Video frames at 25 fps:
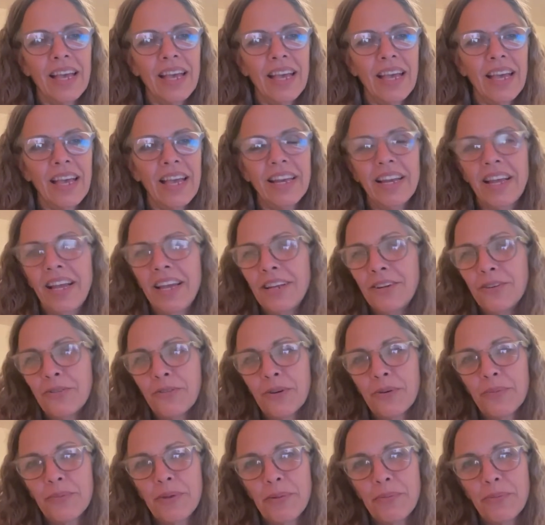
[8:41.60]
And I don't
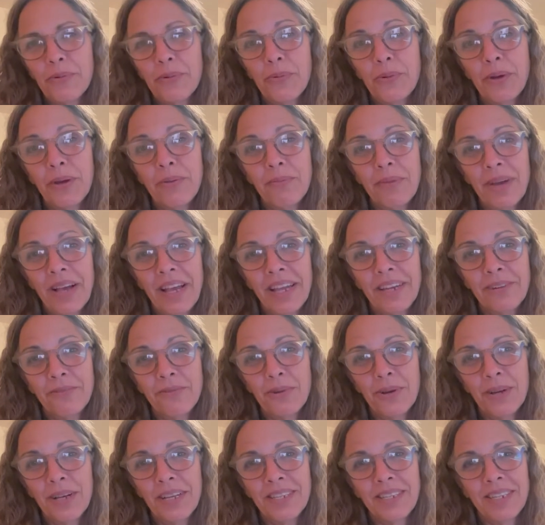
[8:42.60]
remember what mine
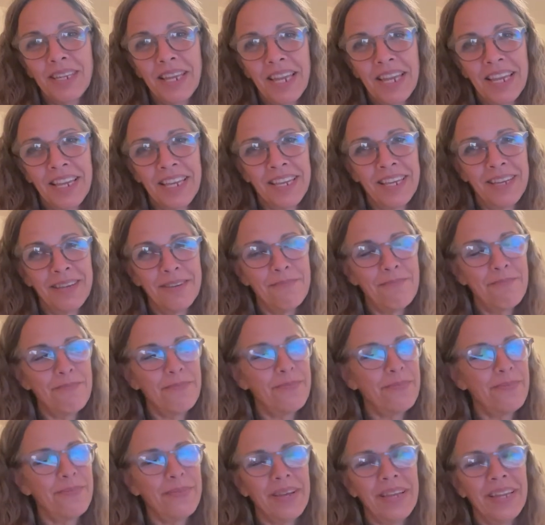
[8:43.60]
was,
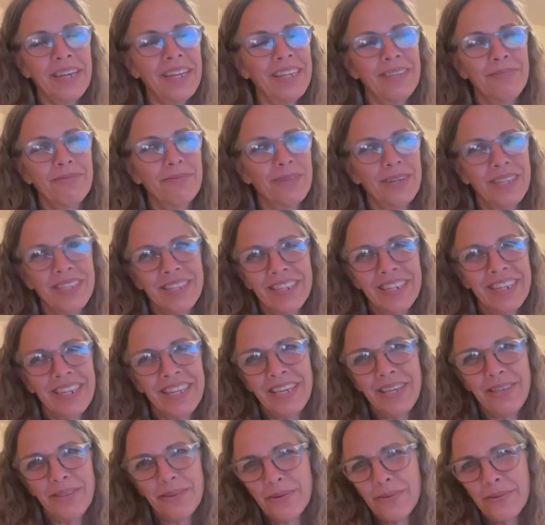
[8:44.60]
but it wasn't
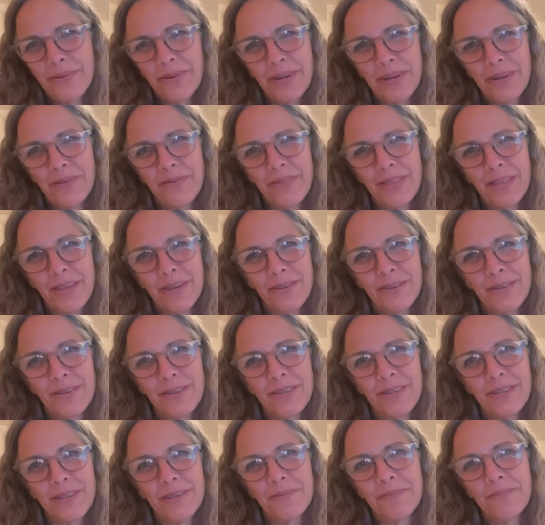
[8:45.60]
either one of
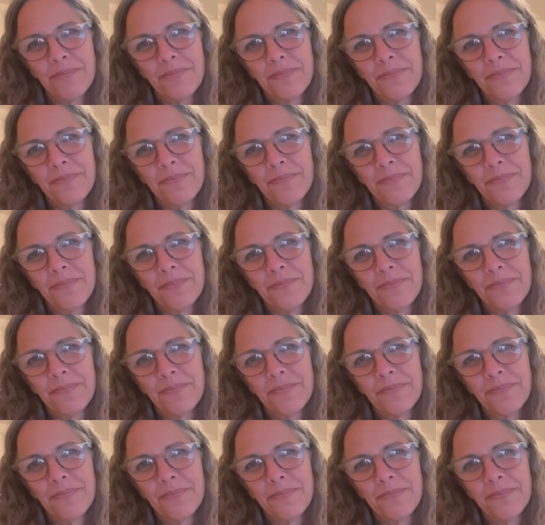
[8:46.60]
those.